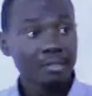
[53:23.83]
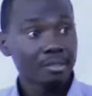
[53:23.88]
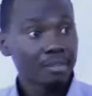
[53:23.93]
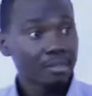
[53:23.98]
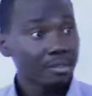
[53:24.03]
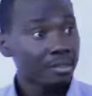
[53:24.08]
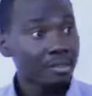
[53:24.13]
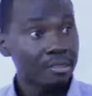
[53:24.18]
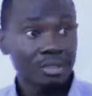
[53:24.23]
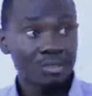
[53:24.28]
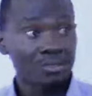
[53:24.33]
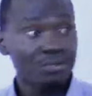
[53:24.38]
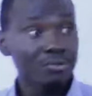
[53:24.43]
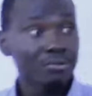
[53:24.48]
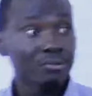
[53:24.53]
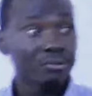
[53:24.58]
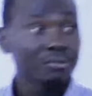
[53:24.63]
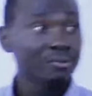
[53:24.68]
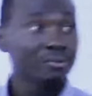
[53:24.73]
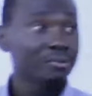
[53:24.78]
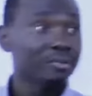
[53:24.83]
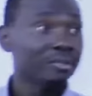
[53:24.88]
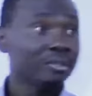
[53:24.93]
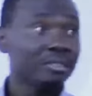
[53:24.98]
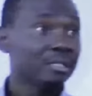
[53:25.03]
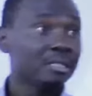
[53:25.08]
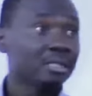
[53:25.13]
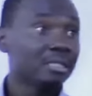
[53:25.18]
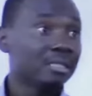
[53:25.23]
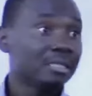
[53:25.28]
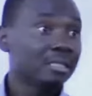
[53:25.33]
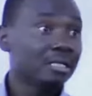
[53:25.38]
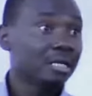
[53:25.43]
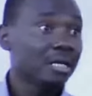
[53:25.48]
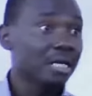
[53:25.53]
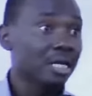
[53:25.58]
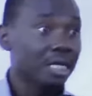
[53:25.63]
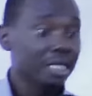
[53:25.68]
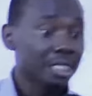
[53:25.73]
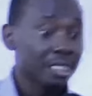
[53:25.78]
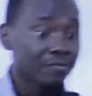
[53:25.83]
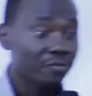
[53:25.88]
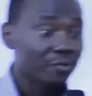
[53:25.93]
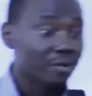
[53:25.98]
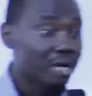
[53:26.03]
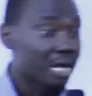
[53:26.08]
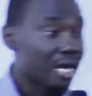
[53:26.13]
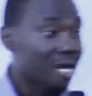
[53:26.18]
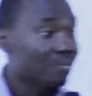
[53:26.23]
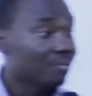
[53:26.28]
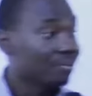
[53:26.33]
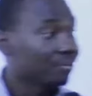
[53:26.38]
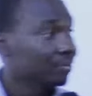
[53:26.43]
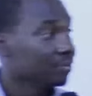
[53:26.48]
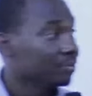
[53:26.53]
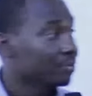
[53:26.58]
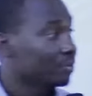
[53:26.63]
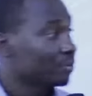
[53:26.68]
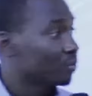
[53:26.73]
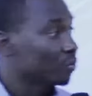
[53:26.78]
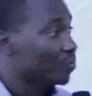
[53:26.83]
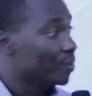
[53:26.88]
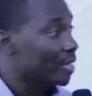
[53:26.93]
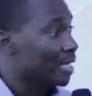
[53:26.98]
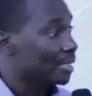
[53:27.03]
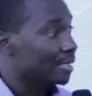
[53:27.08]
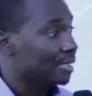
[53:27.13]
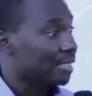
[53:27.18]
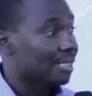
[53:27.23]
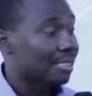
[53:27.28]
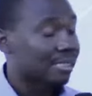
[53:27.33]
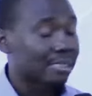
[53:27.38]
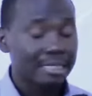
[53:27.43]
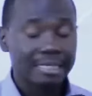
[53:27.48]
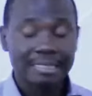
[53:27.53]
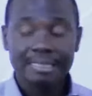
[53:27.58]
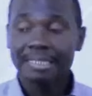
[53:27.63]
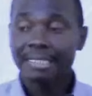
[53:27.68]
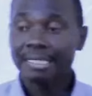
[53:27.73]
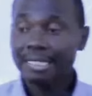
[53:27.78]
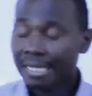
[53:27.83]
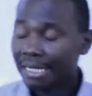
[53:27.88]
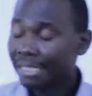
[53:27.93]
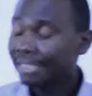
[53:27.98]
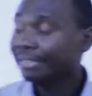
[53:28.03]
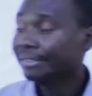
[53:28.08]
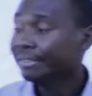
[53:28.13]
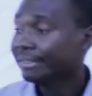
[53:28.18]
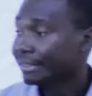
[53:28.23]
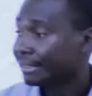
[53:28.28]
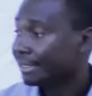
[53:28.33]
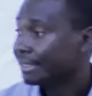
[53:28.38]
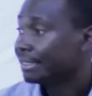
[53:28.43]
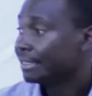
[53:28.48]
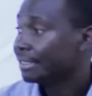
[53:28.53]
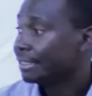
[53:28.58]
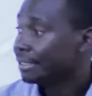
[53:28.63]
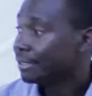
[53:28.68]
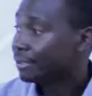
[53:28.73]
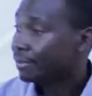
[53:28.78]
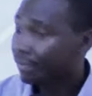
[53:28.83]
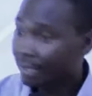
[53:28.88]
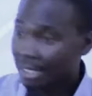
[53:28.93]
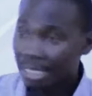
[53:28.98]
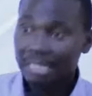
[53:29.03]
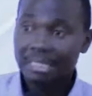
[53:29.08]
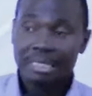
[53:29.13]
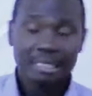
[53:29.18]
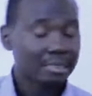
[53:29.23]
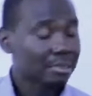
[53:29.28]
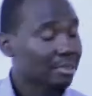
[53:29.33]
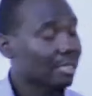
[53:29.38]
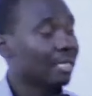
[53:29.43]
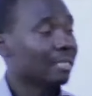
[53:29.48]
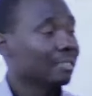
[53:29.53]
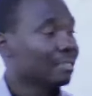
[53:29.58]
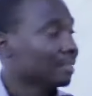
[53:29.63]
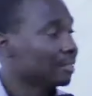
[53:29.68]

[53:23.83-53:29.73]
It's true. And if you come to pastors, they'll say, yeah, we understand.